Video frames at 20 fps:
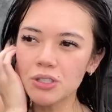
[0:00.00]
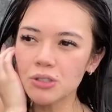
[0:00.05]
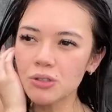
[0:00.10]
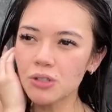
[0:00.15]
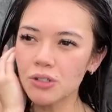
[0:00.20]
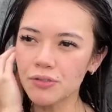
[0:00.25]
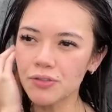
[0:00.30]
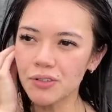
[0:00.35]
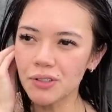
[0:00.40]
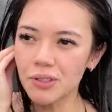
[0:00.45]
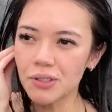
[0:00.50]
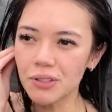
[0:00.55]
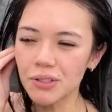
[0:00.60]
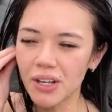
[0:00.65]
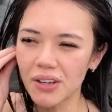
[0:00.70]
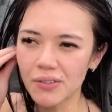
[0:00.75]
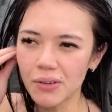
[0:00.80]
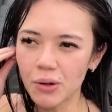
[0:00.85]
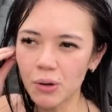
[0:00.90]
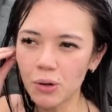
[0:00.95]
beautiful. You
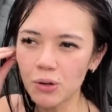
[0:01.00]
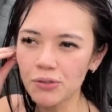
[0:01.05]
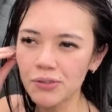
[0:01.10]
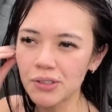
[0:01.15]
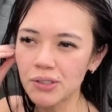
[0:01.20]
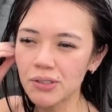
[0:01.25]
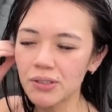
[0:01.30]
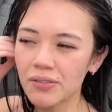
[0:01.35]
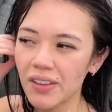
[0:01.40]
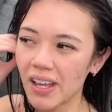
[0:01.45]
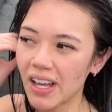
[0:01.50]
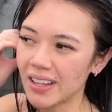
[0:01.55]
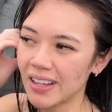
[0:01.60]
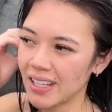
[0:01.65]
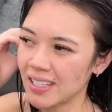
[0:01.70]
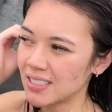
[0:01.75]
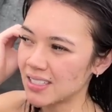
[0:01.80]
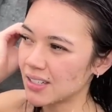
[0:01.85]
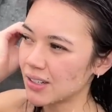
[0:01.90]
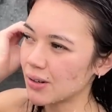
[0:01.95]
have a whole view of that
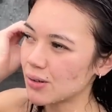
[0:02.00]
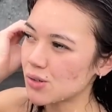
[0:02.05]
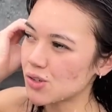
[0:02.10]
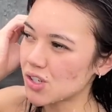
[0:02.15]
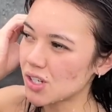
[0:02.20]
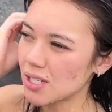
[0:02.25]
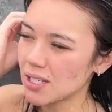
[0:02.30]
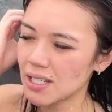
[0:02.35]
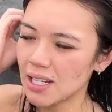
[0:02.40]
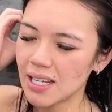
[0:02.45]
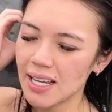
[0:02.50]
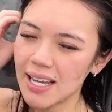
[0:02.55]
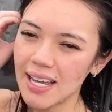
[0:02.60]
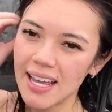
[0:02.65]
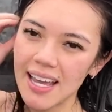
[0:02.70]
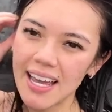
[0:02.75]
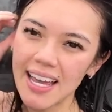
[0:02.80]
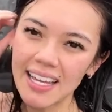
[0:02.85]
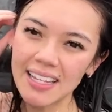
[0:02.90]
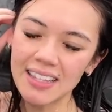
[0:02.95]
lake Ocean.
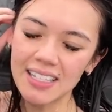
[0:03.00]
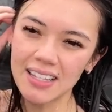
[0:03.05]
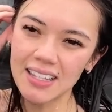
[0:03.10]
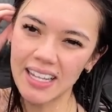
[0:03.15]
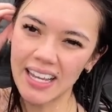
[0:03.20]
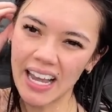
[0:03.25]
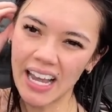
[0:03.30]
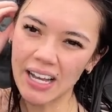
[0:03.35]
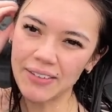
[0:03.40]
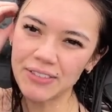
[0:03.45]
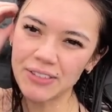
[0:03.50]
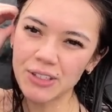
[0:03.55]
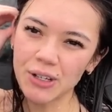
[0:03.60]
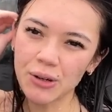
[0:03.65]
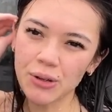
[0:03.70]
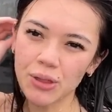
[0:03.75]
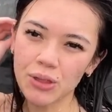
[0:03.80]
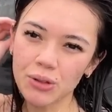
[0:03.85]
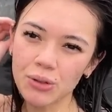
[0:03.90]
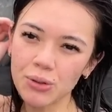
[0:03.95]
And they had to go
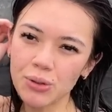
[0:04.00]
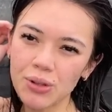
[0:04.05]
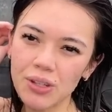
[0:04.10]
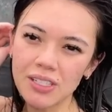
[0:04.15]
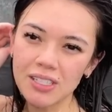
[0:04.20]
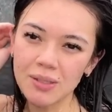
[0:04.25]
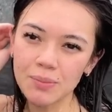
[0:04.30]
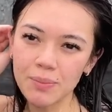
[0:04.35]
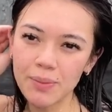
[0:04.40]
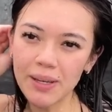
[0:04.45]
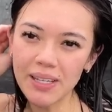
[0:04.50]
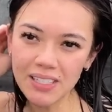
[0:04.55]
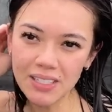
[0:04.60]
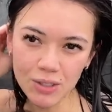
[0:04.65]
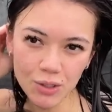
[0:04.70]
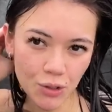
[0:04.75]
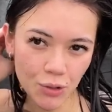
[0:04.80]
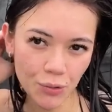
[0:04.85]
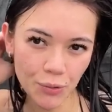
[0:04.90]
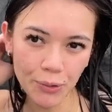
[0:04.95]
through this
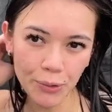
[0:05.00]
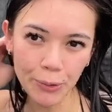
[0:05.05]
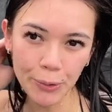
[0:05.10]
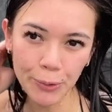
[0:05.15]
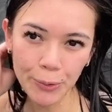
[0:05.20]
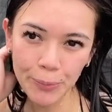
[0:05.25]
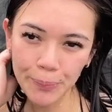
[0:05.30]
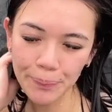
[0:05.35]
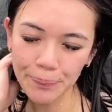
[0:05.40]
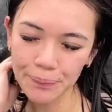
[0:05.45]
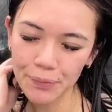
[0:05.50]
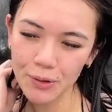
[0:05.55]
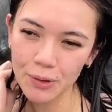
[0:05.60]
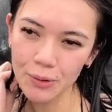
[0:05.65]
mist room,